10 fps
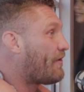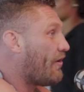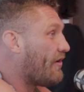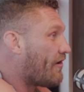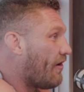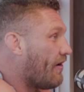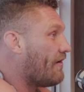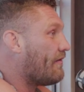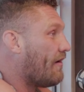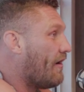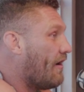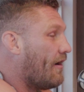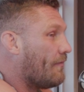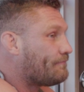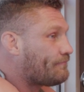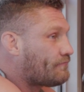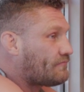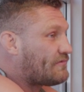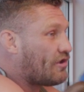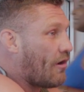curtain to curtain.
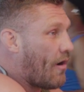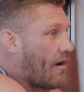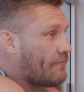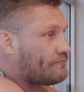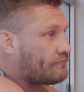So